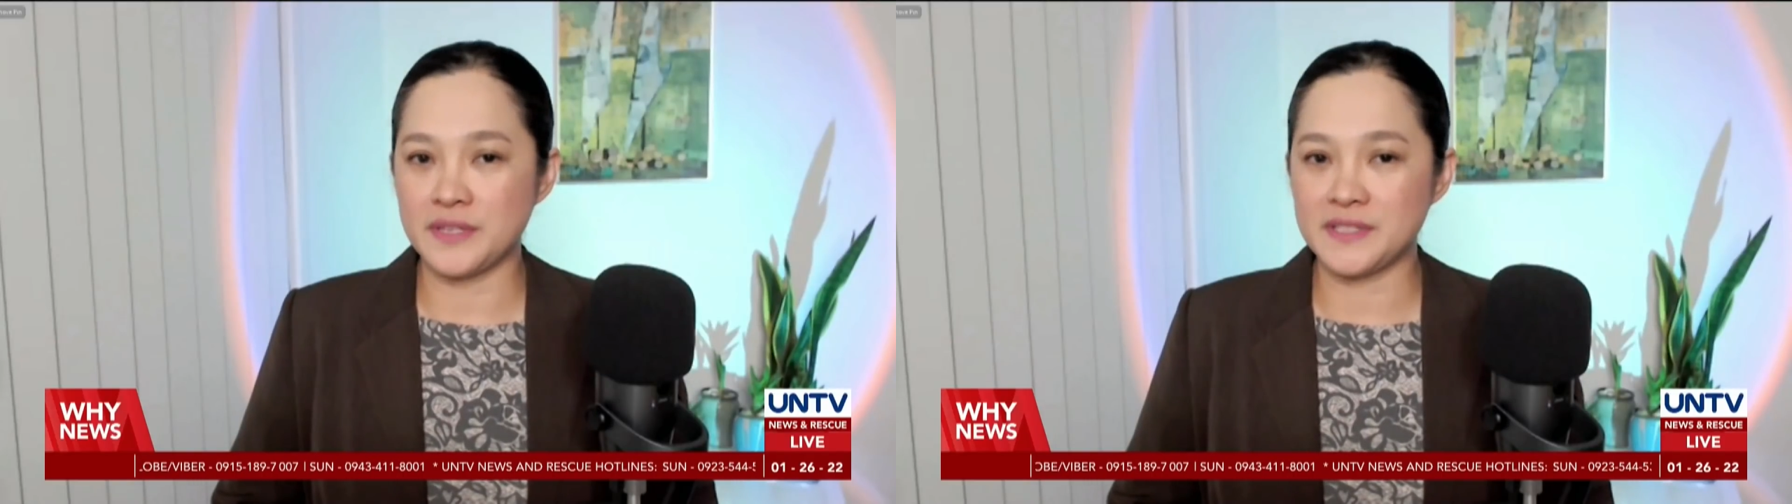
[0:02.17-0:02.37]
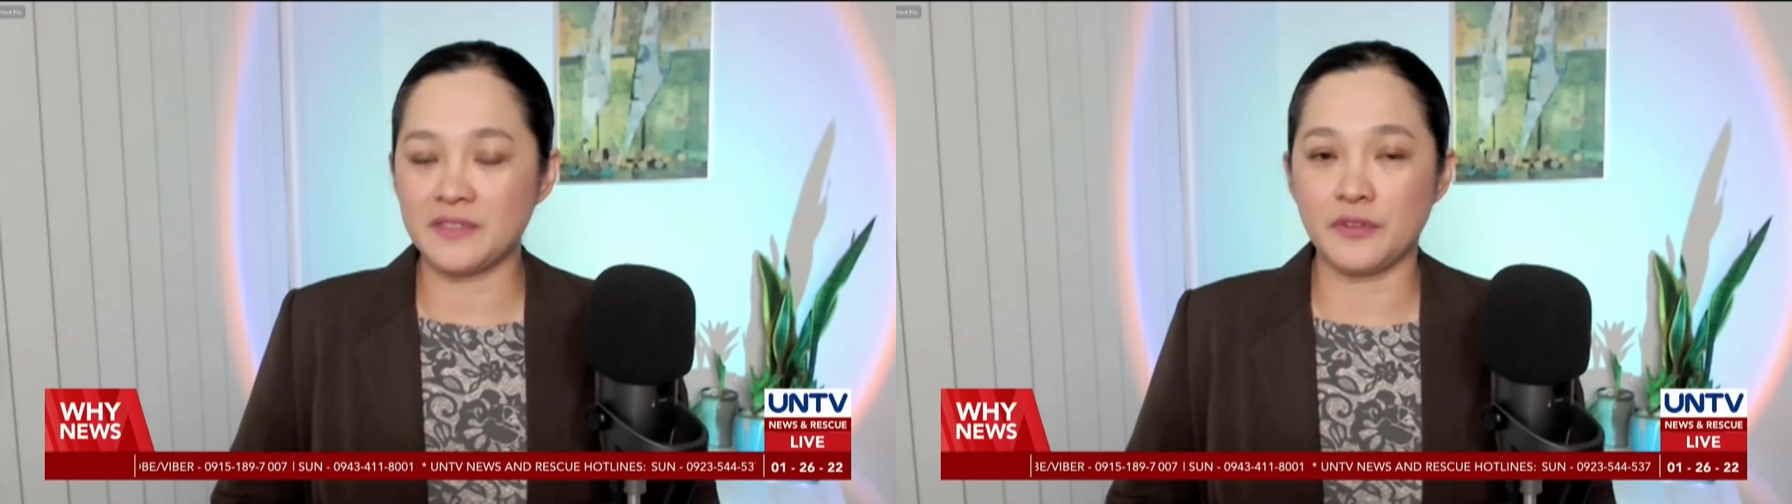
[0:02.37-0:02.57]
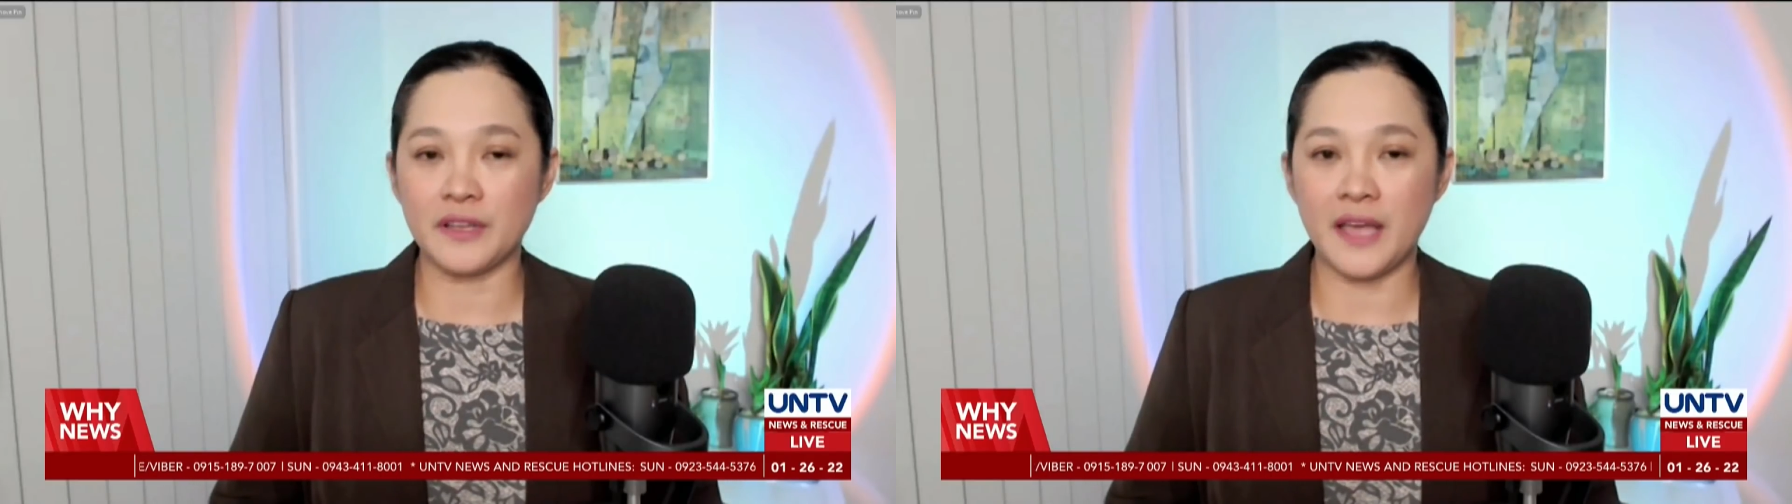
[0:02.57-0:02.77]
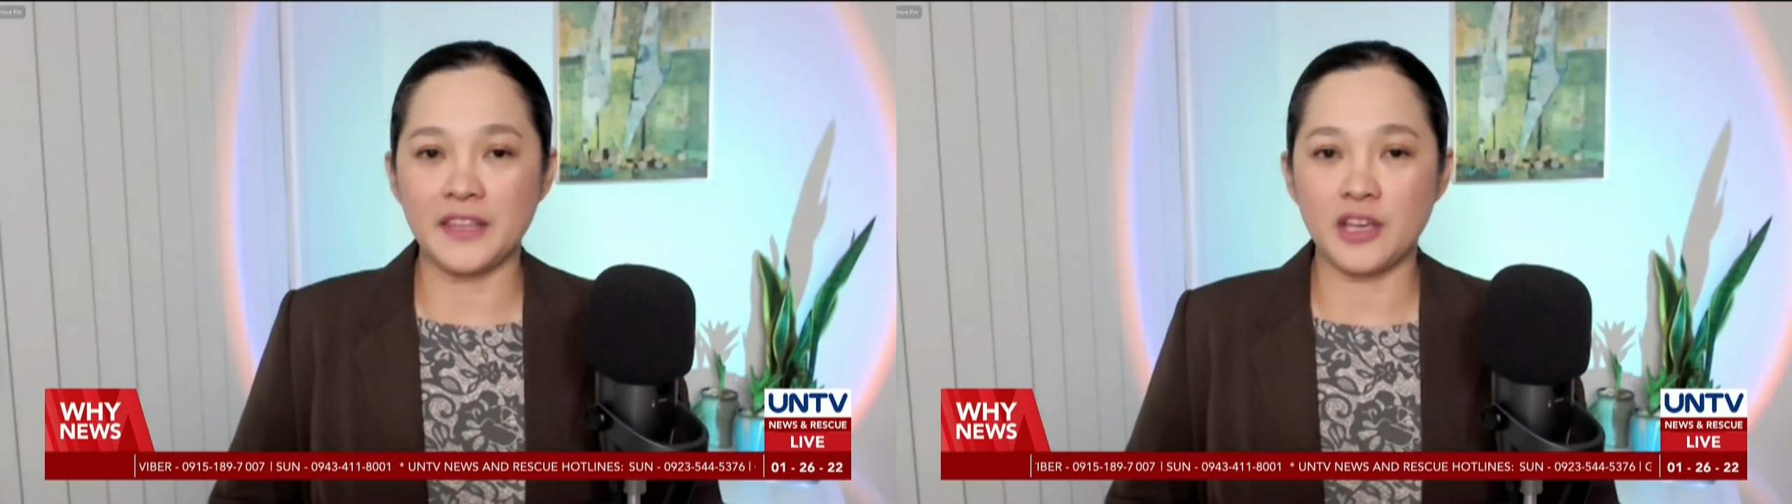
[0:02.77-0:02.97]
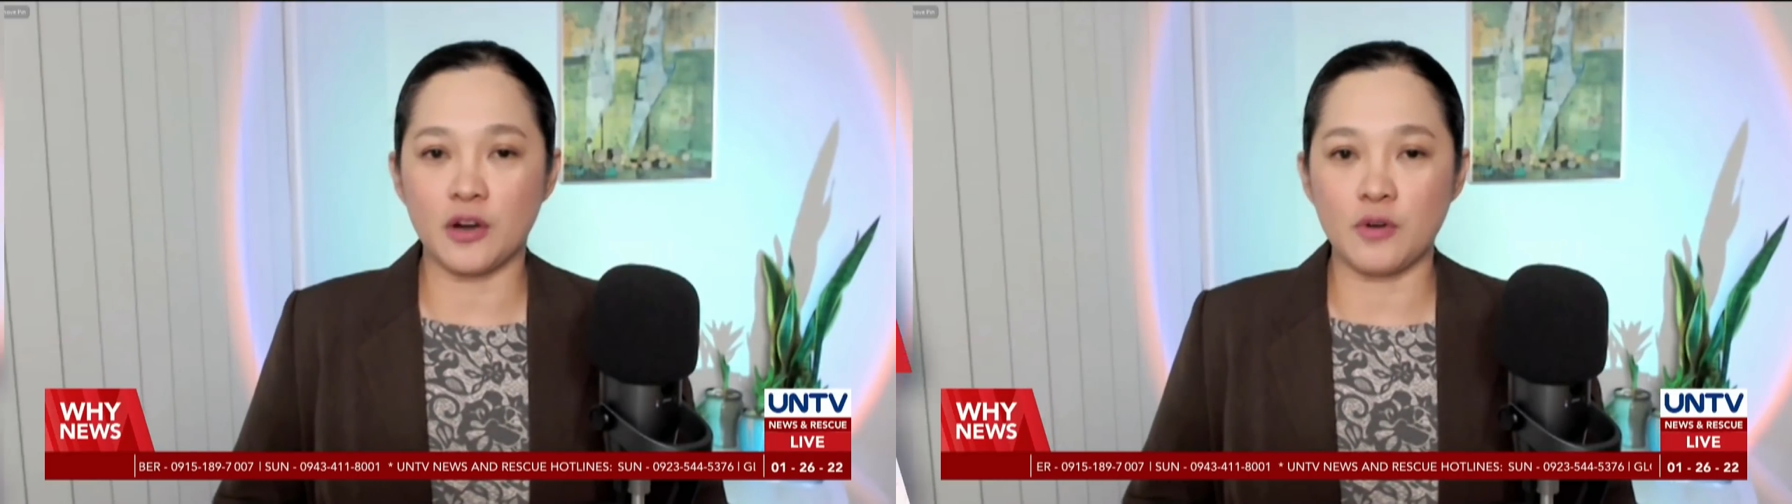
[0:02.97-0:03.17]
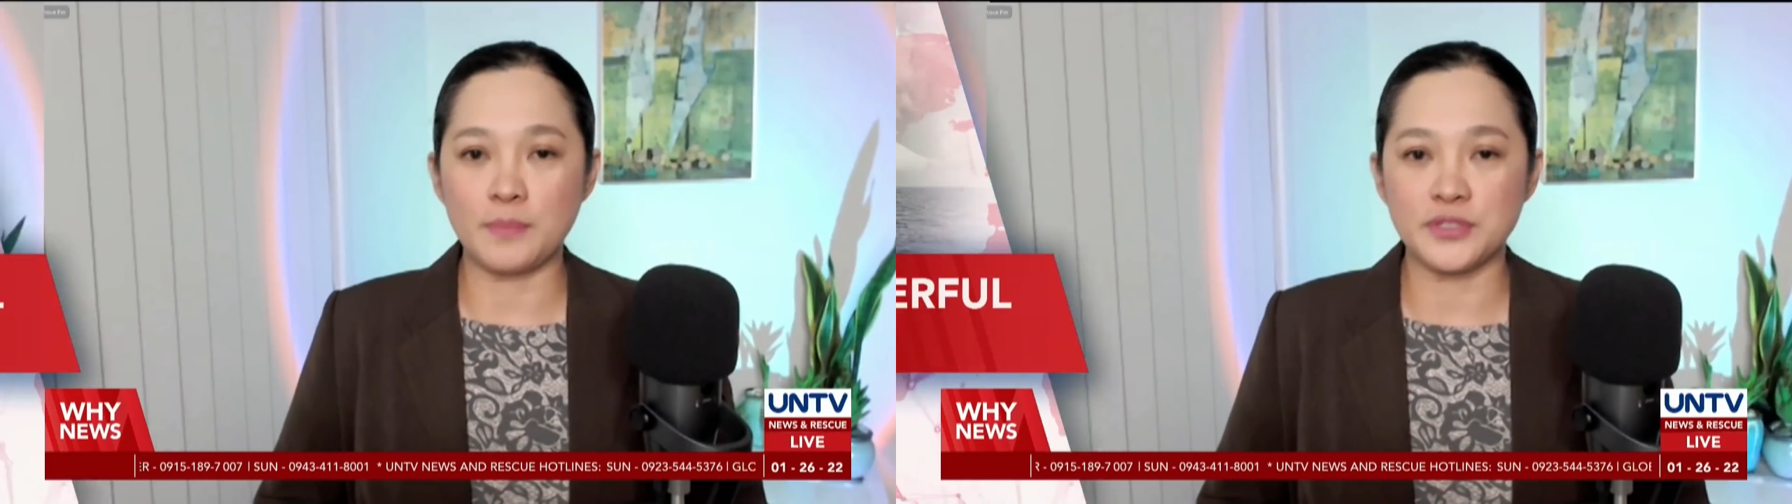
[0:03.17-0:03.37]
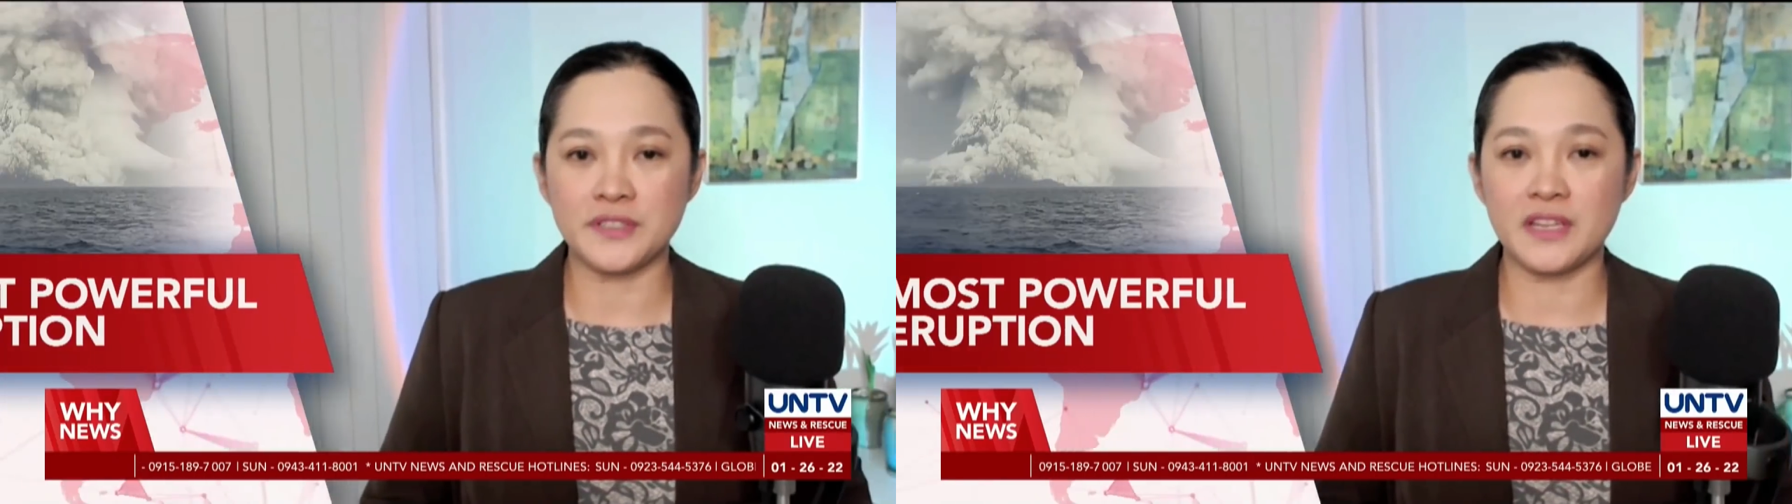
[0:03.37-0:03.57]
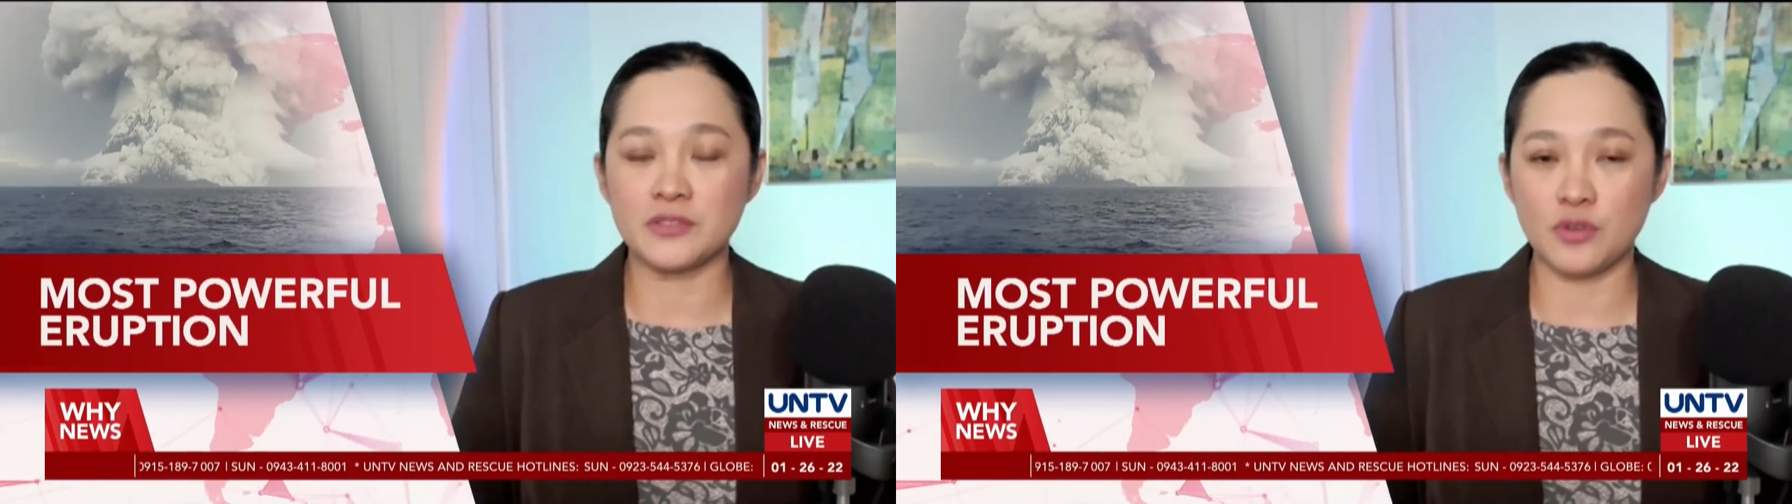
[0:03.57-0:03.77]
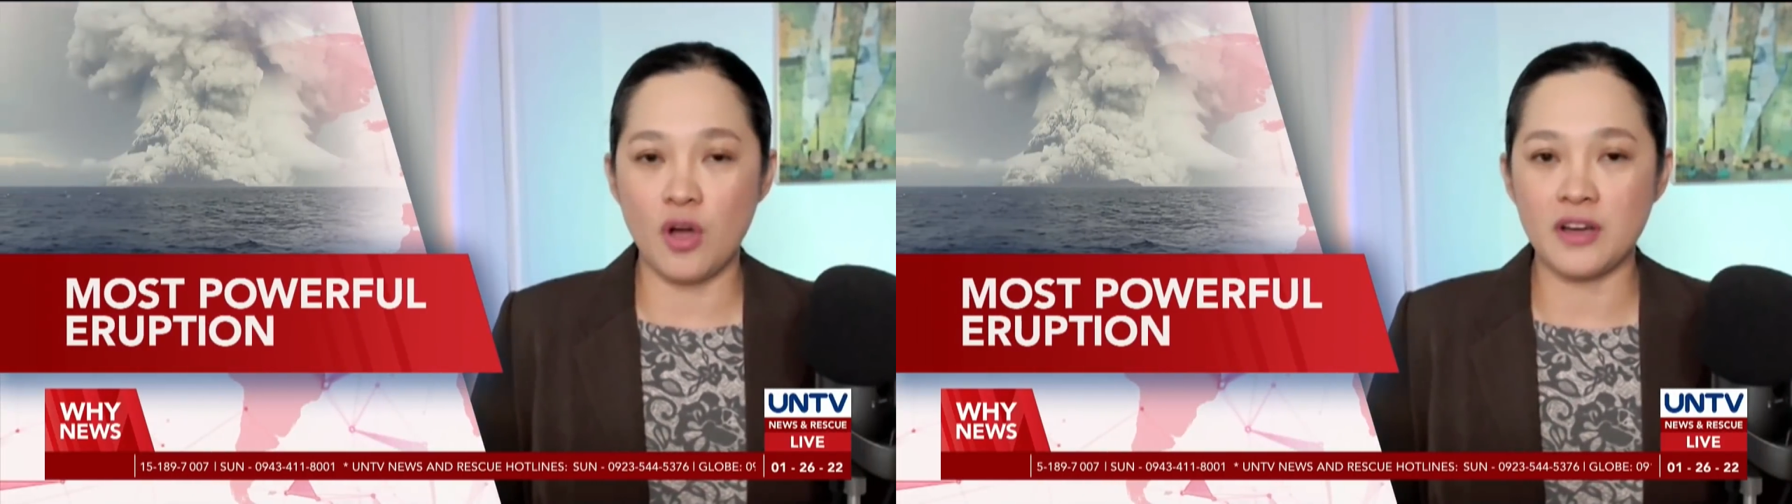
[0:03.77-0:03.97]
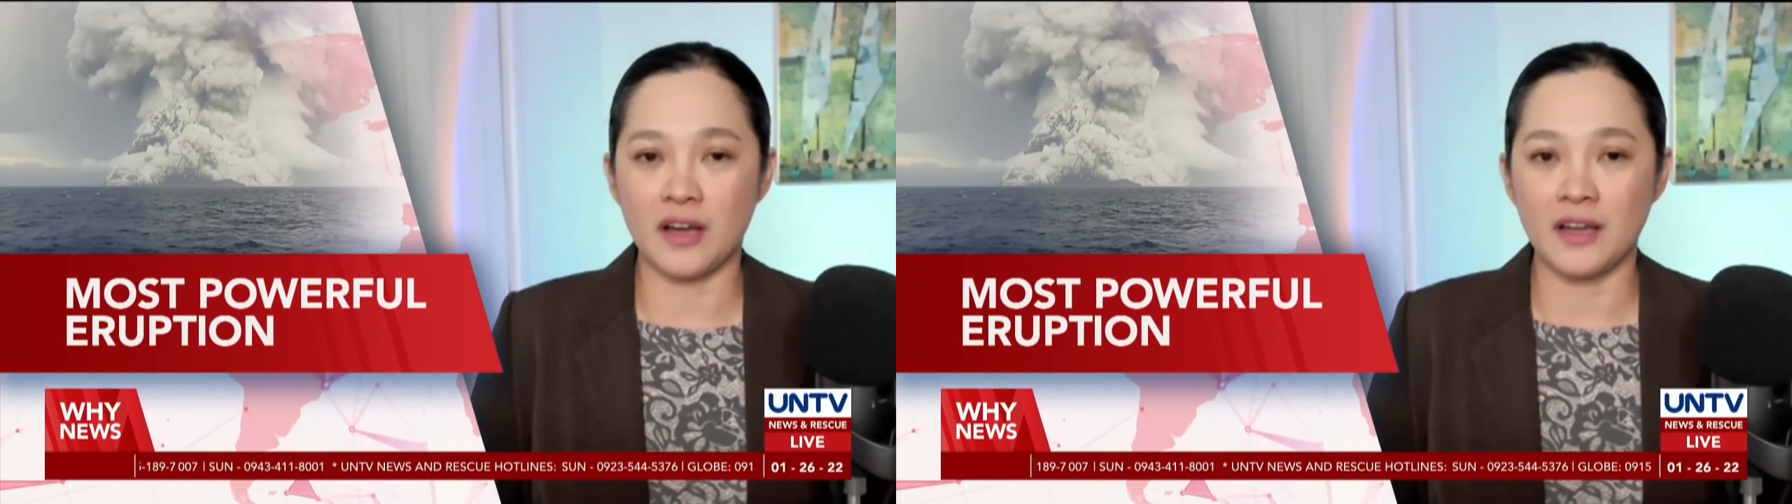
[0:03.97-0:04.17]
recent volcanic eruption in
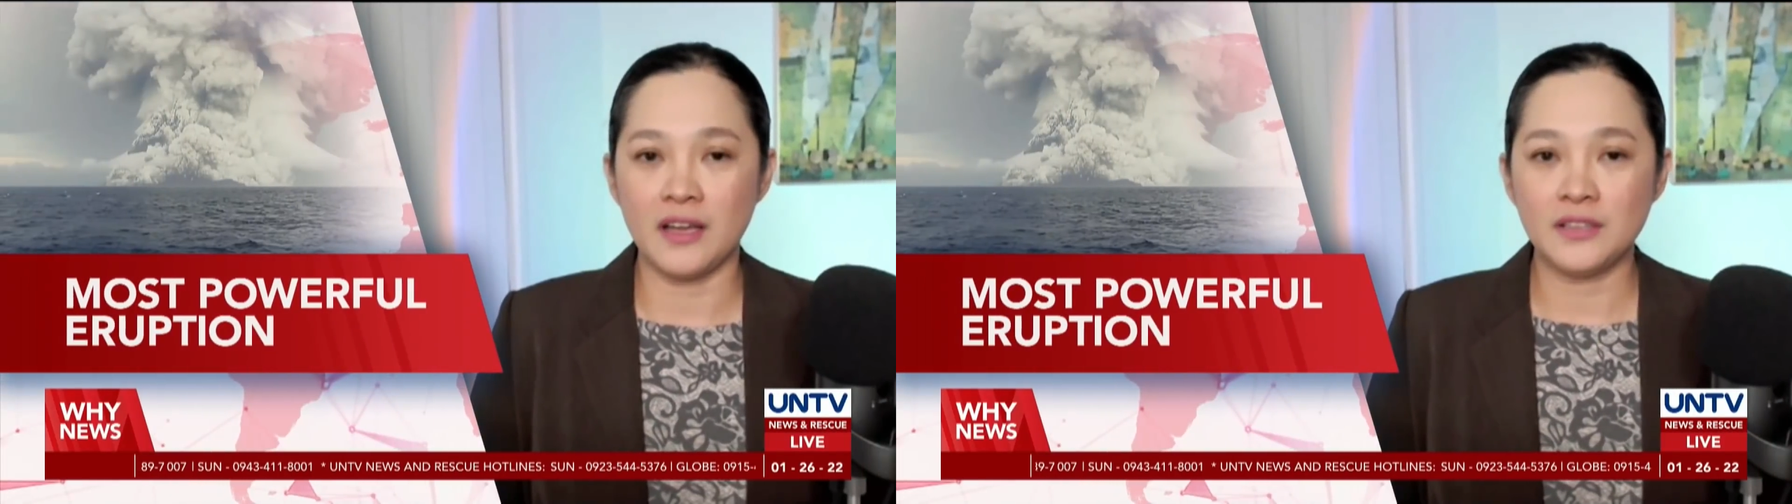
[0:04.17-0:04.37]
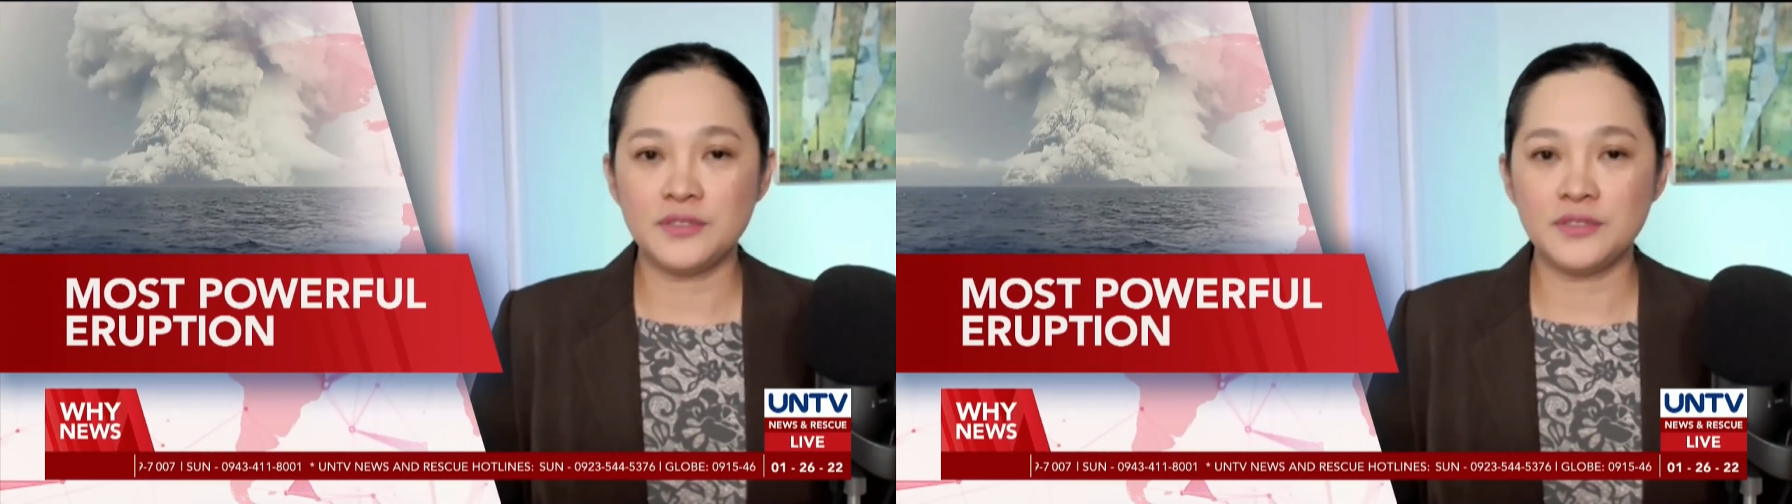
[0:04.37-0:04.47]
Tonga